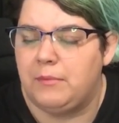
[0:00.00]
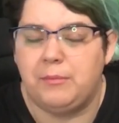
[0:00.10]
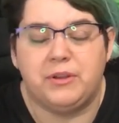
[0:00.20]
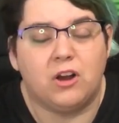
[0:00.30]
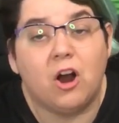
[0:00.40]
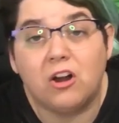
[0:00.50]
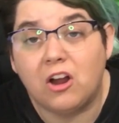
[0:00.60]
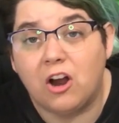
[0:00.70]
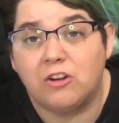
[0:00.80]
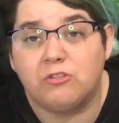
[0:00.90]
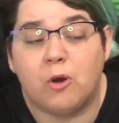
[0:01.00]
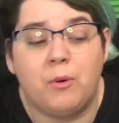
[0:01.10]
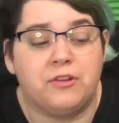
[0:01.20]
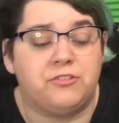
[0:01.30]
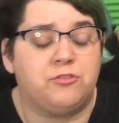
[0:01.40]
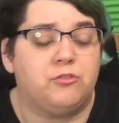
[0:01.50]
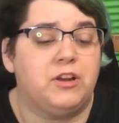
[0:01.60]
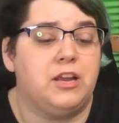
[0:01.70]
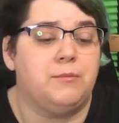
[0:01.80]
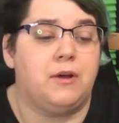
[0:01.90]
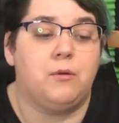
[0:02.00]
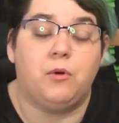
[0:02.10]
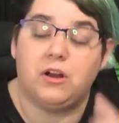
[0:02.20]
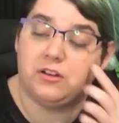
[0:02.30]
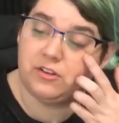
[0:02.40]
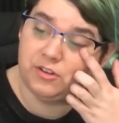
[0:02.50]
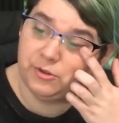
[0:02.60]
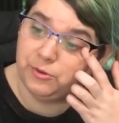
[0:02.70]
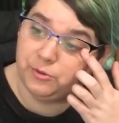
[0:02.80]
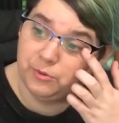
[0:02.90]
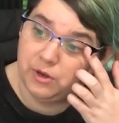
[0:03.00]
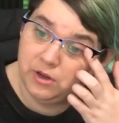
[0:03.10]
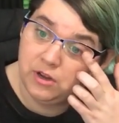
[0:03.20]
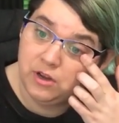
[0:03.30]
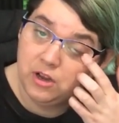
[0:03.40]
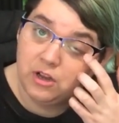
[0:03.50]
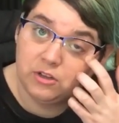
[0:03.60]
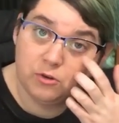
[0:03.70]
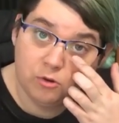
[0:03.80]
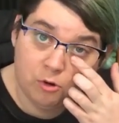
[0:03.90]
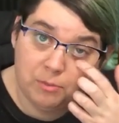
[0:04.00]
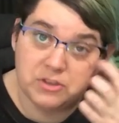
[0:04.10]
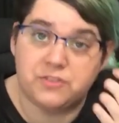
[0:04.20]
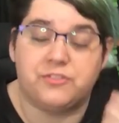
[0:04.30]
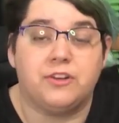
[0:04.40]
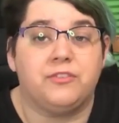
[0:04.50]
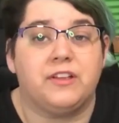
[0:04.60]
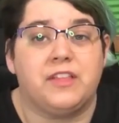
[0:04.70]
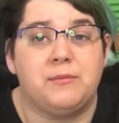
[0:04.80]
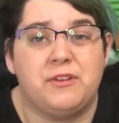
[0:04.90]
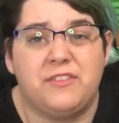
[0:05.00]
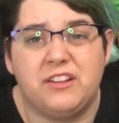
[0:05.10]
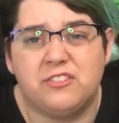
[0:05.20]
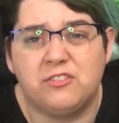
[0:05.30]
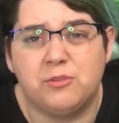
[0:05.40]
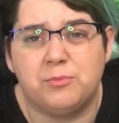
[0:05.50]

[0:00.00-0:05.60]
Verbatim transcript: maybe an art card request stream. I want to do a whole bunch of stuff like that. My face is